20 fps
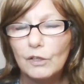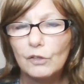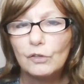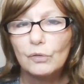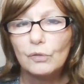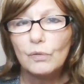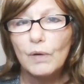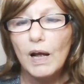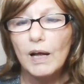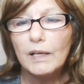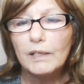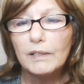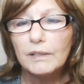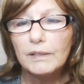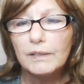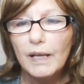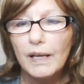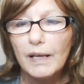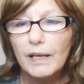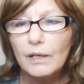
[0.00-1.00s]
to
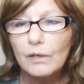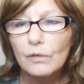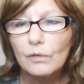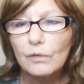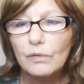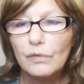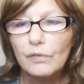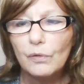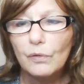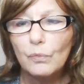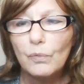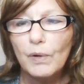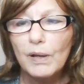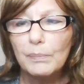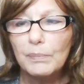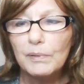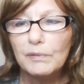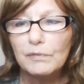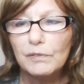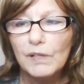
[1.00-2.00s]
untangle the
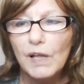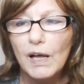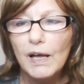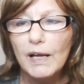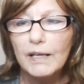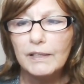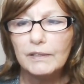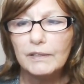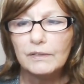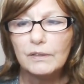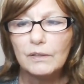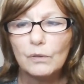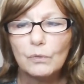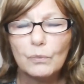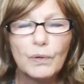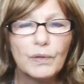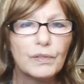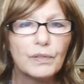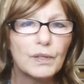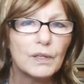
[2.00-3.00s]
web of lies
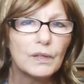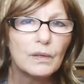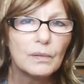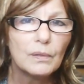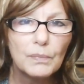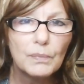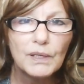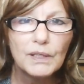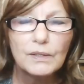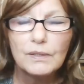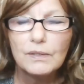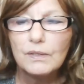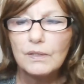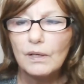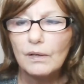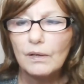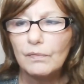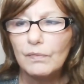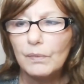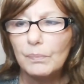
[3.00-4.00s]
within the midst
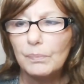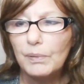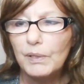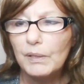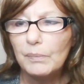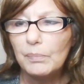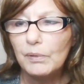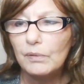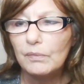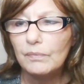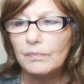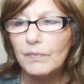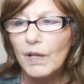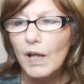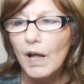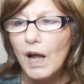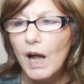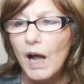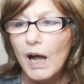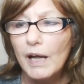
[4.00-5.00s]
of the people.
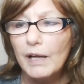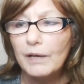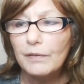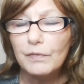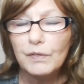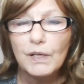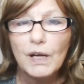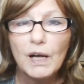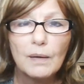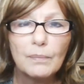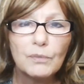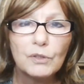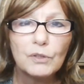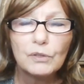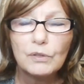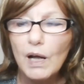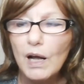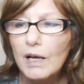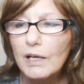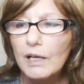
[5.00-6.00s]
I have come
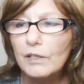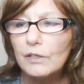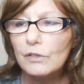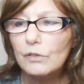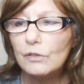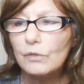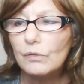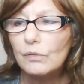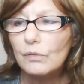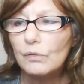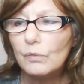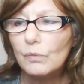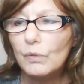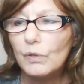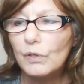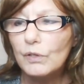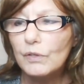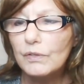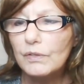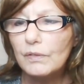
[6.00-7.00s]
to undo the
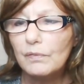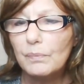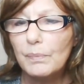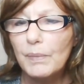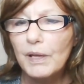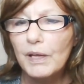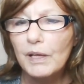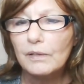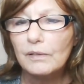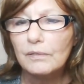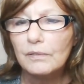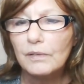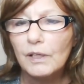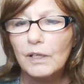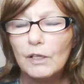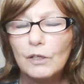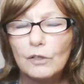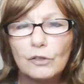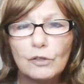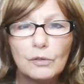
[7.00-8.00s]
works of men,
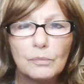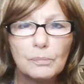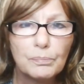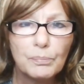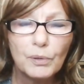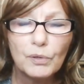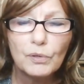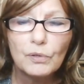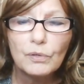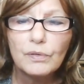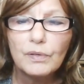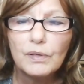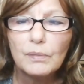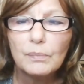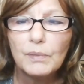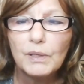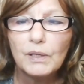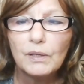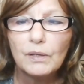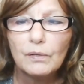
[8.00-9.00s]
to burn
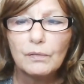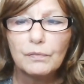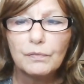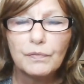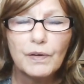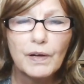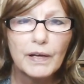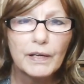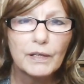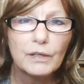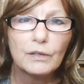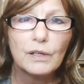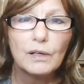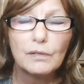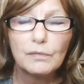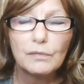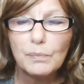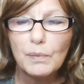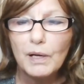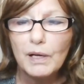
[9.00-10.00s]
them in the fire
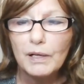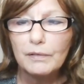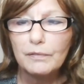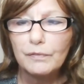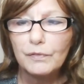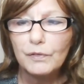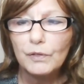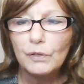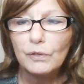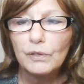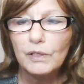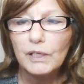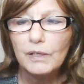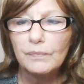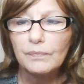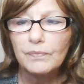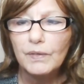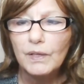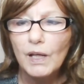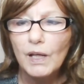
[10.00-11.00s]
of my
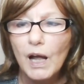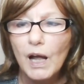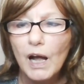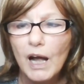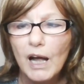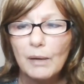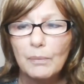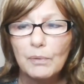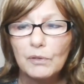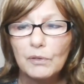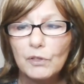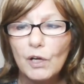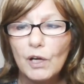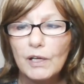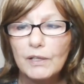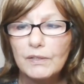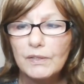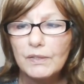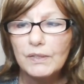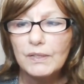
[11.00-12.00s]
fury. I will
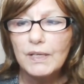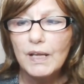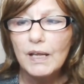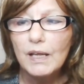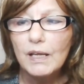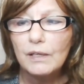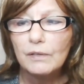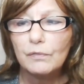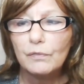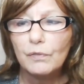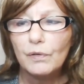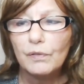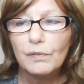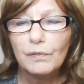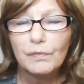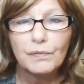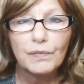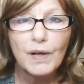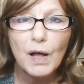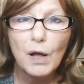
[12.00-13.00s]
not stand for
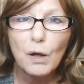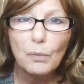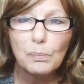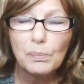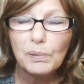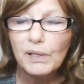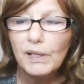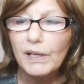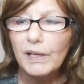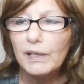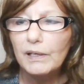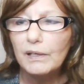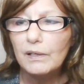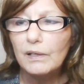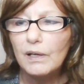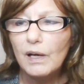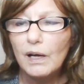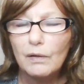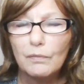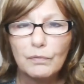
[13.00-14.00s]
the foul play
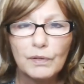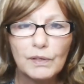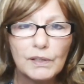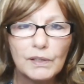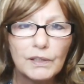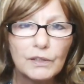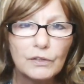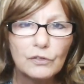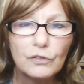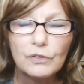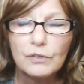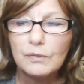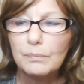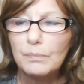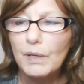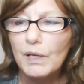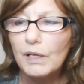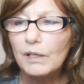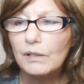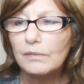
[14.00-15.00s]
of religious
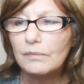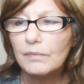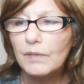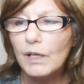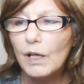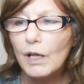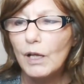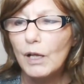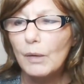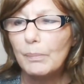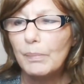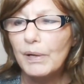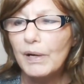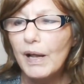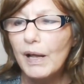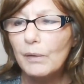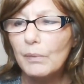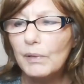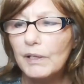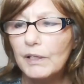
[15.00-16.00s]
men, but
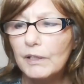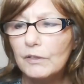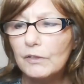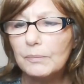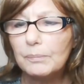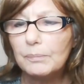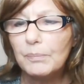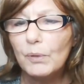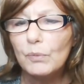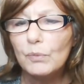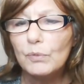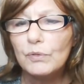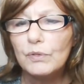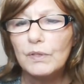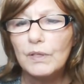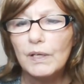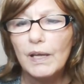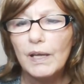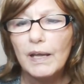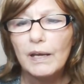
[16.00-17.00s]
I will expose
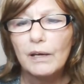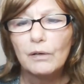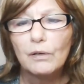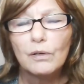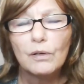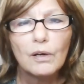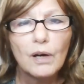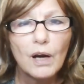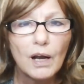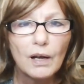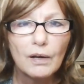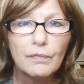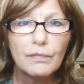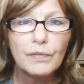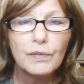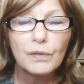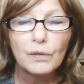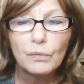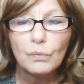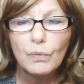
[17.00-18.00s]
the error
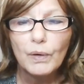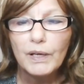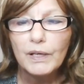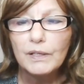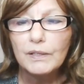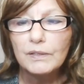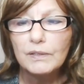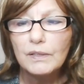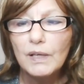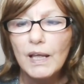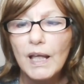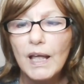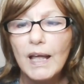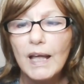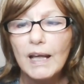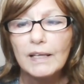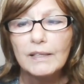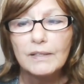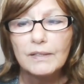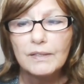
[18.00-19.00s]
of their ways
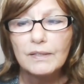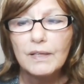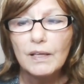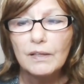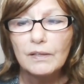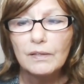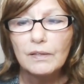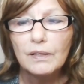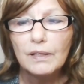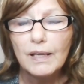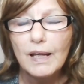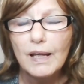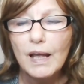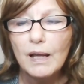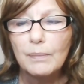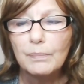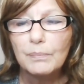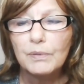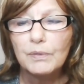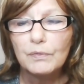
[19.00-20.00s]
and set the
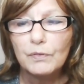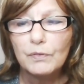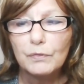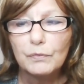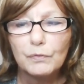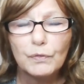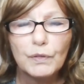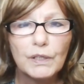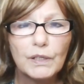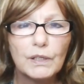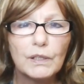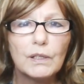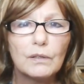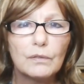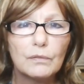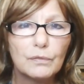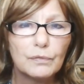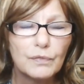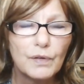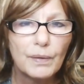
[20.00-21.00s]
captives free
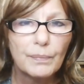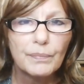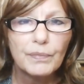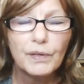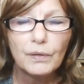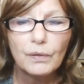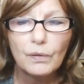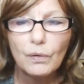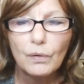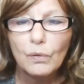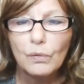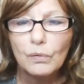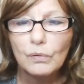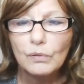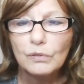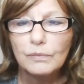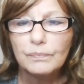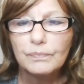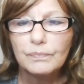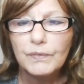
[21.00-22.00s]
from their
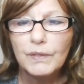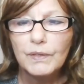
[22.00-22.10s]
hold.